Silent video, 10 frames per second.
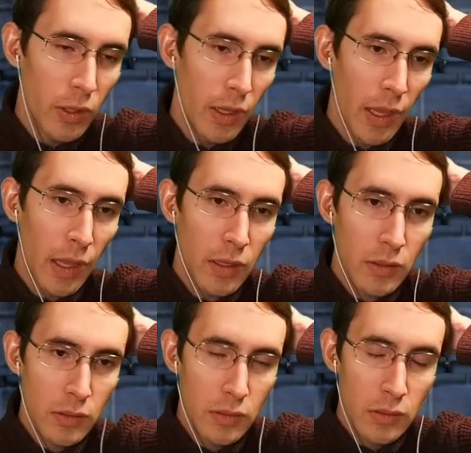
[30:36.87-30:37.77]
Okay.
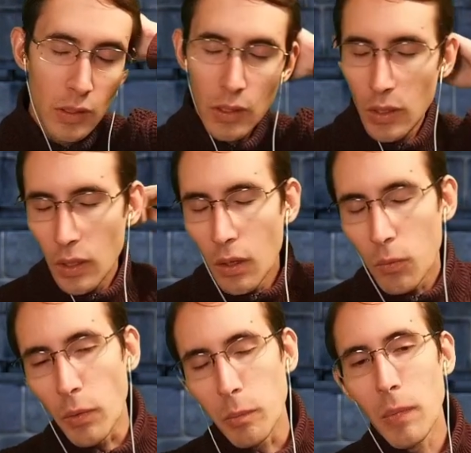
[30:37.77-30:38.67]

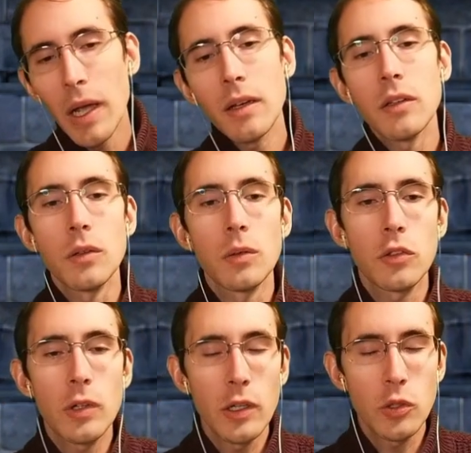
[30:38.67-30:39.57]
What we might do
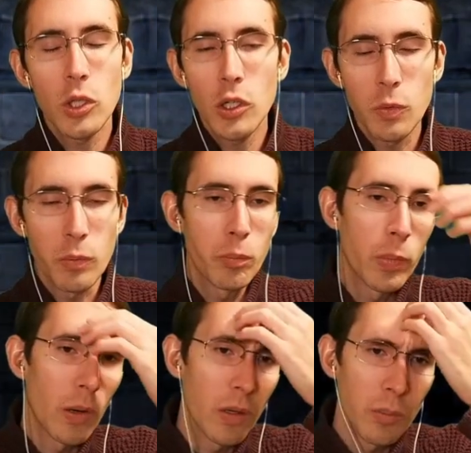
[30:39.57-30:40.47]
is try to charge with
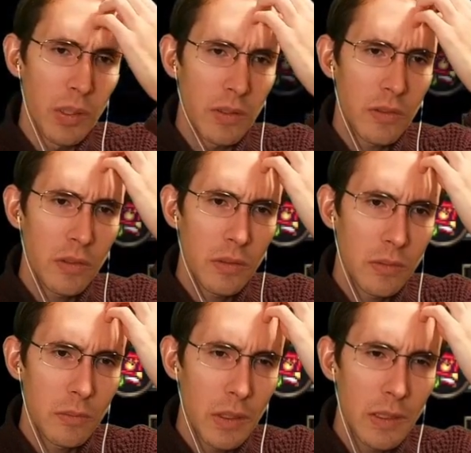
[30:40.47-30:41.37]
Barnabas,
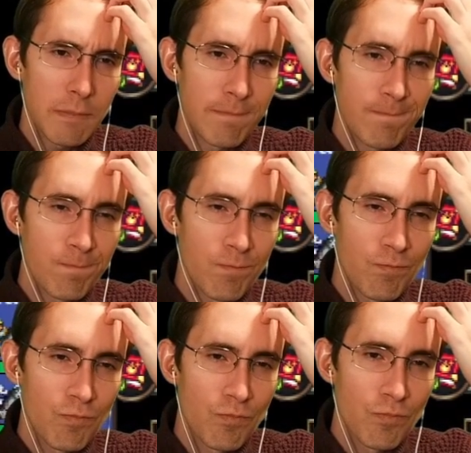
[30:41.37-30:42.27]
right?
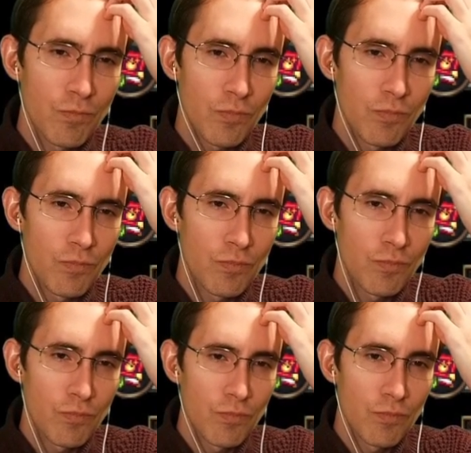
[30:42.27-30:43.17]
School
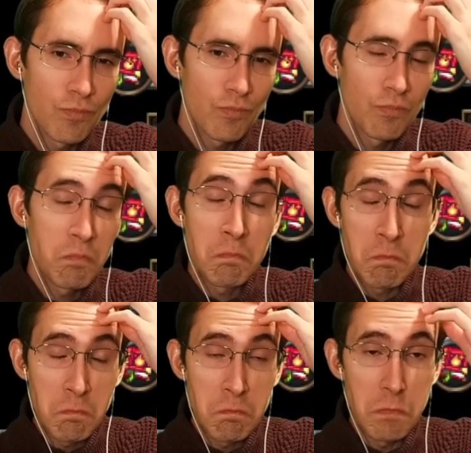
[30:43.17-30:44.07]
is in
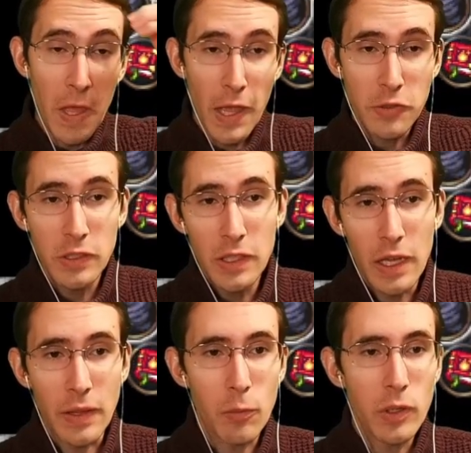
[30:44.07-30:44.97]
session. Actually,
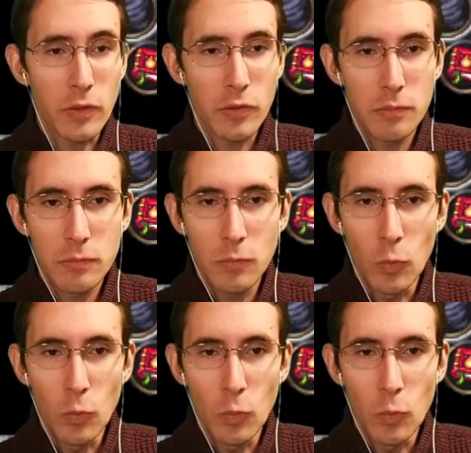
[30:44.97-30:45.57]
yeah, that works.